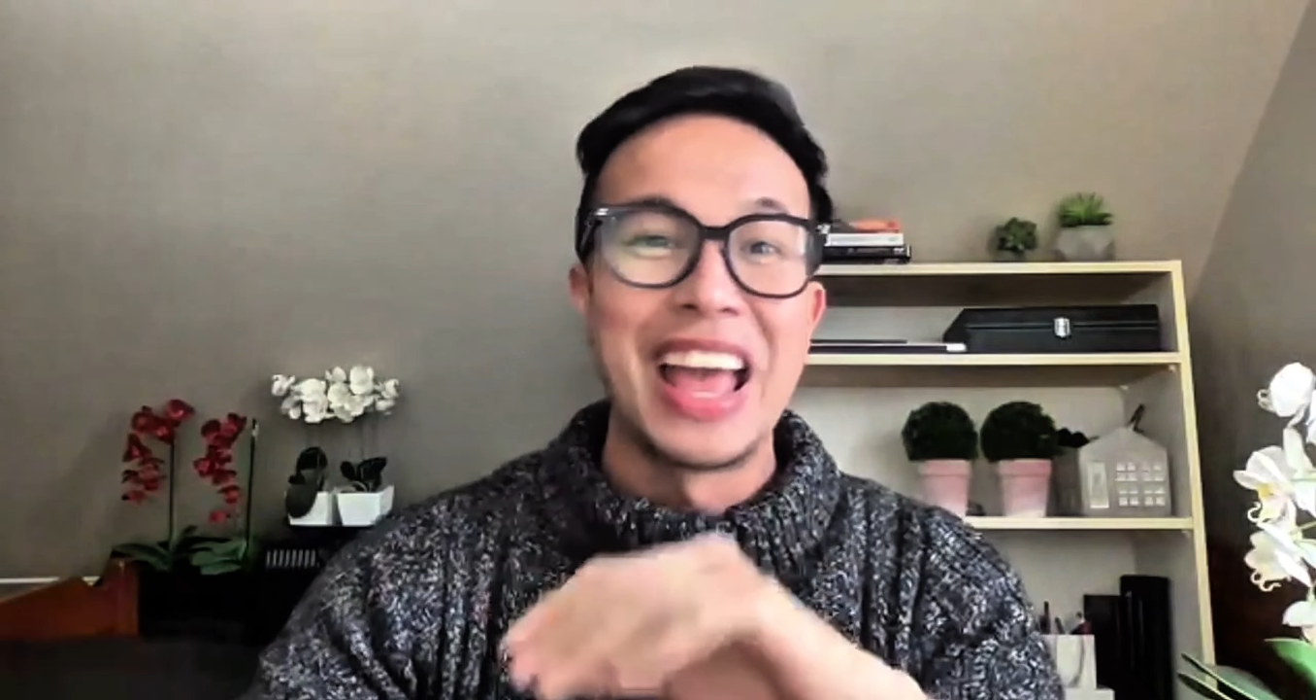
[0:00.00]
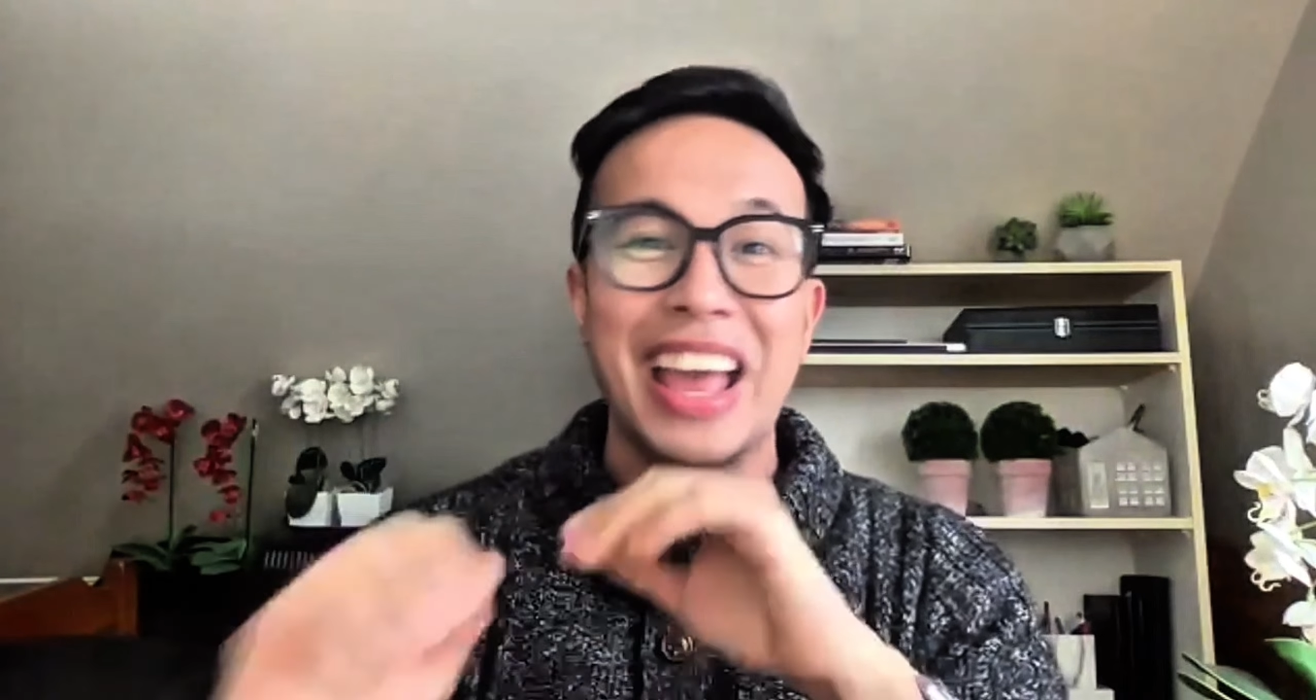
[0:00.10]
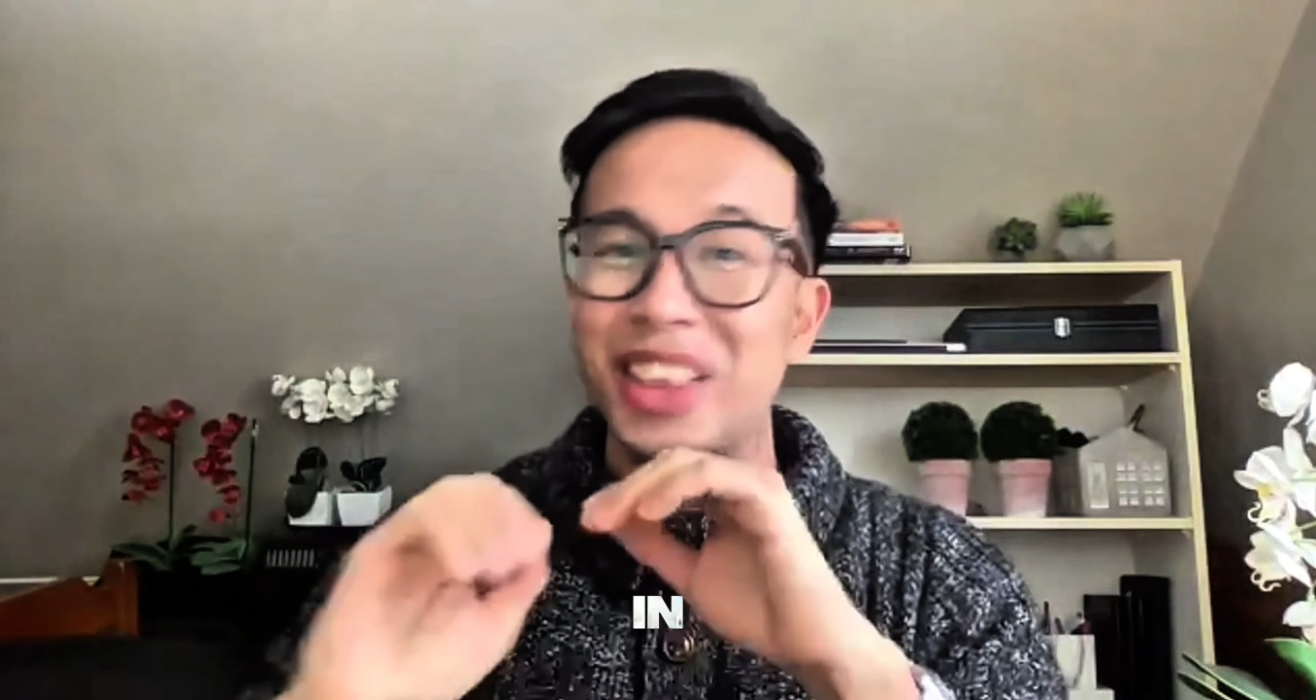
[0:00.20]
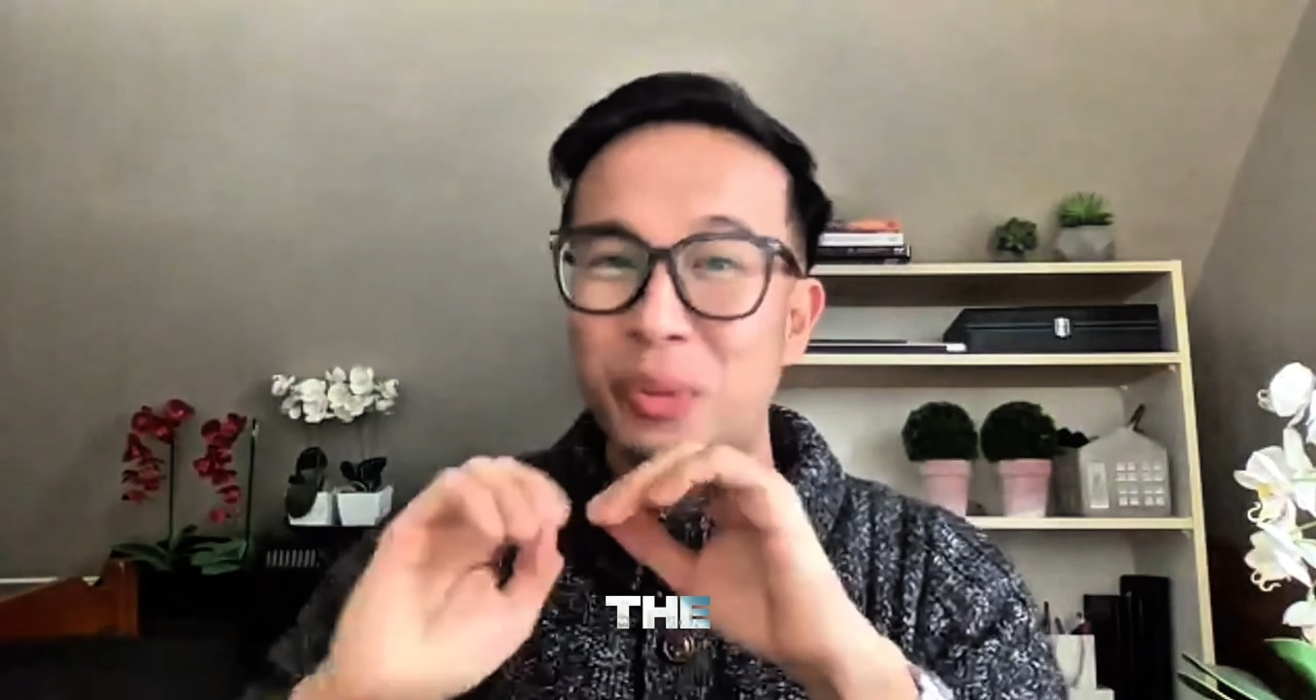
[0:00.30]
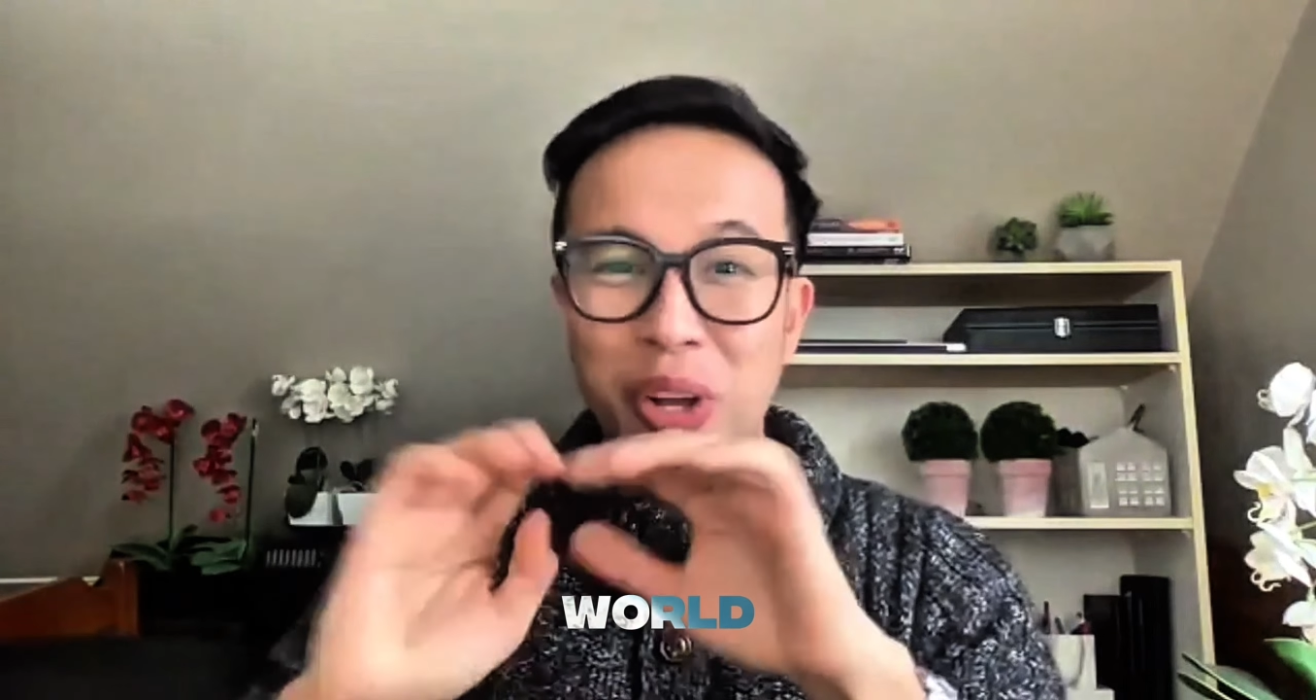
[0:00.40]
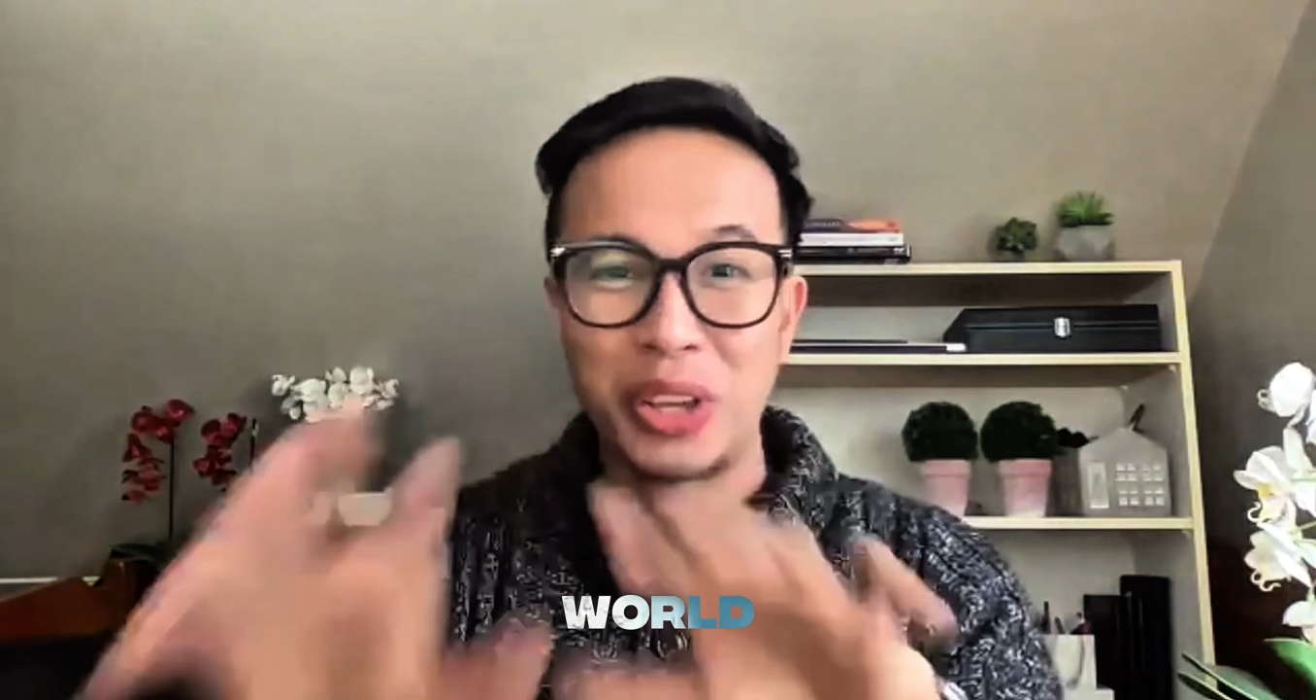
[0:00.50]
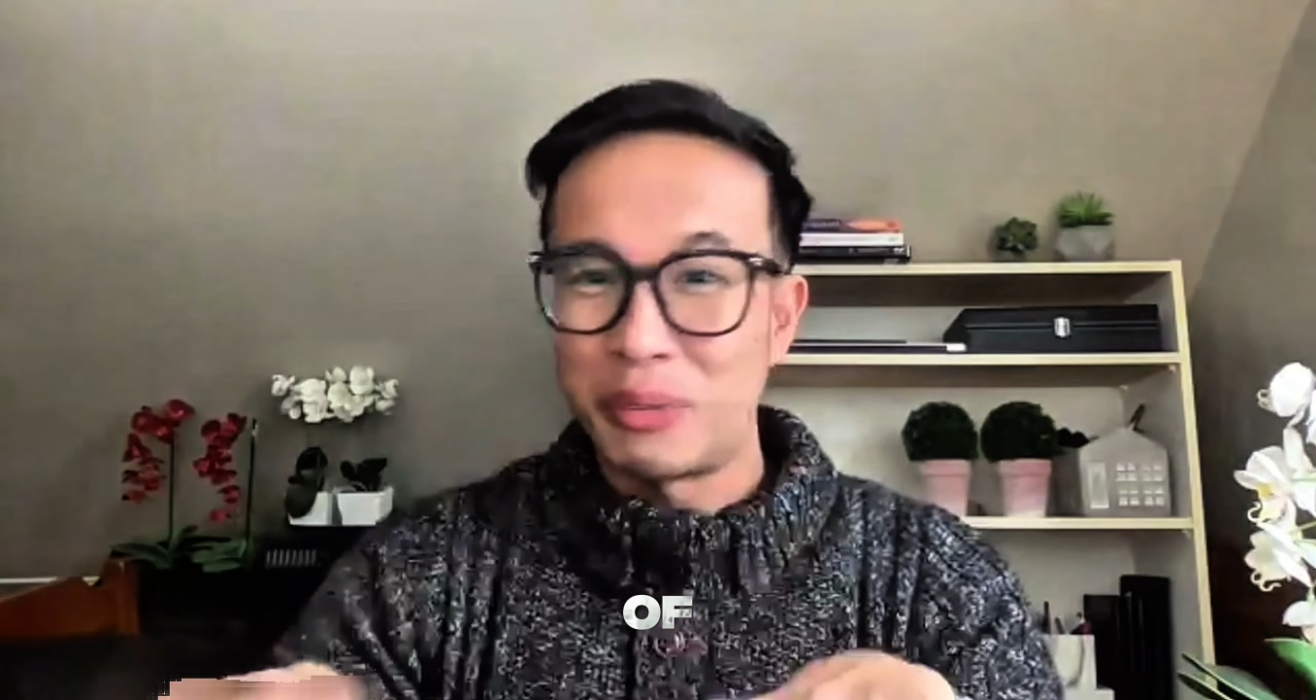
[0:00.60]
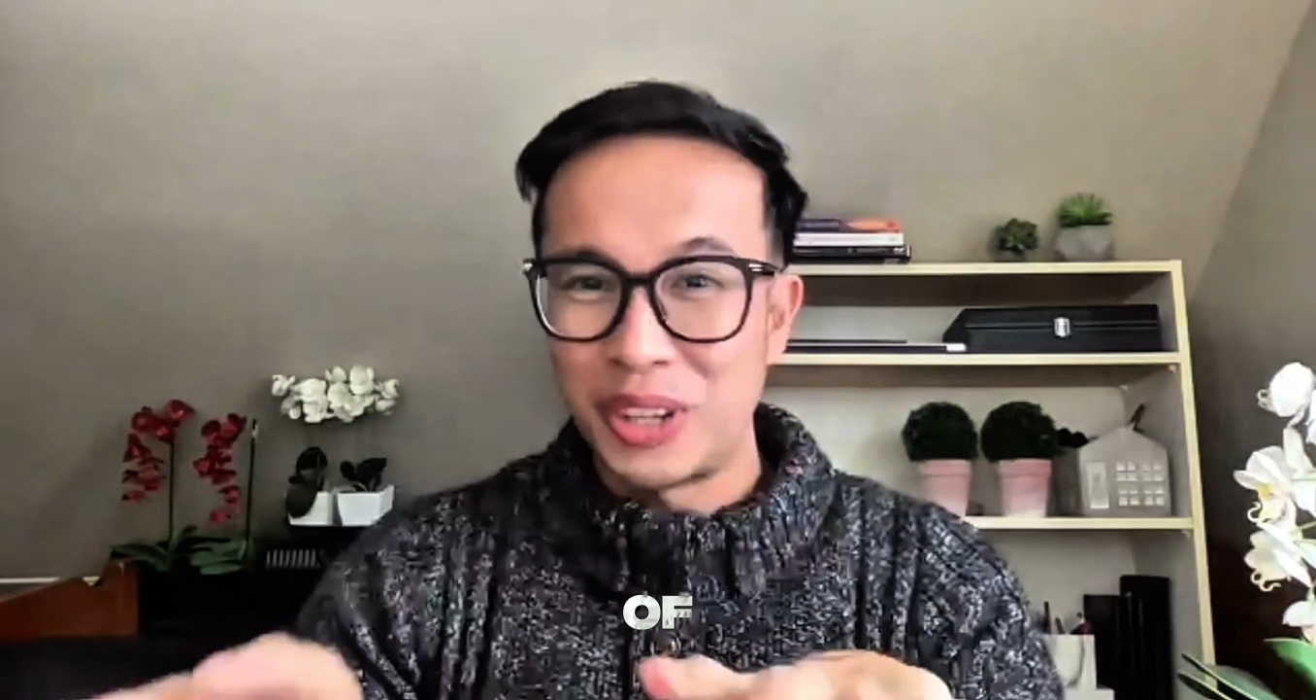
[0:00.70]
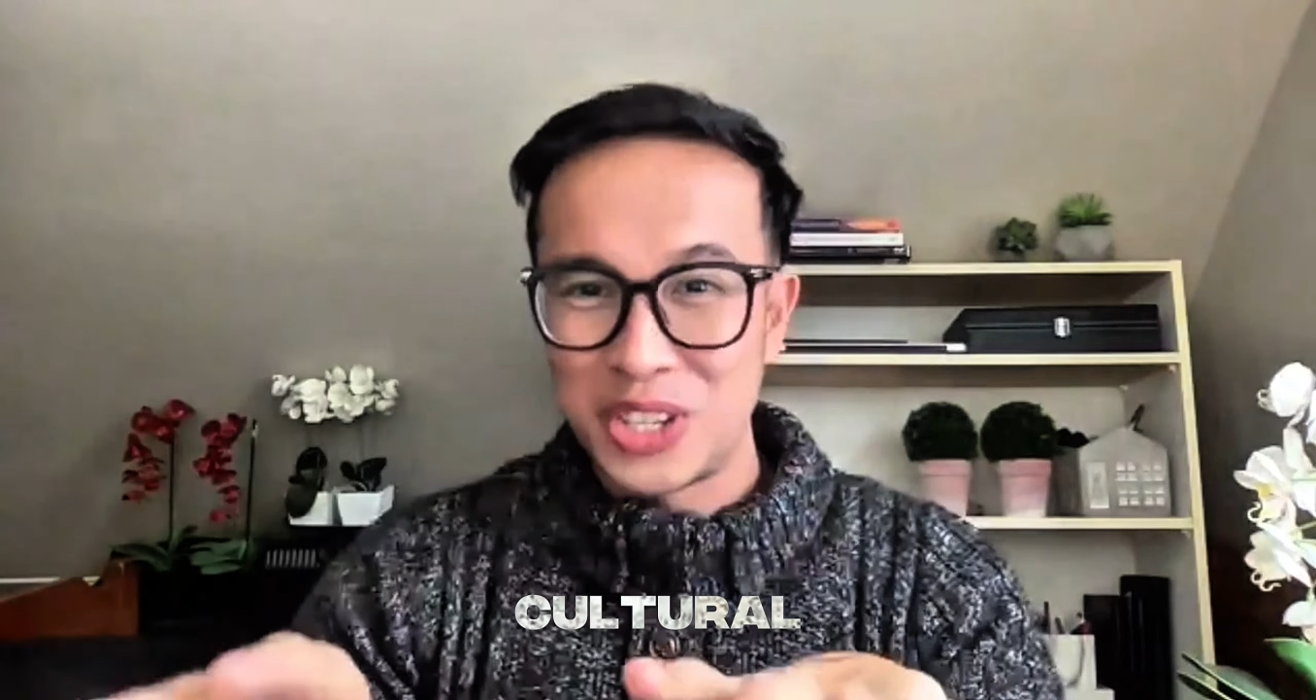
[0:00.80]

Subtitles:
in the world of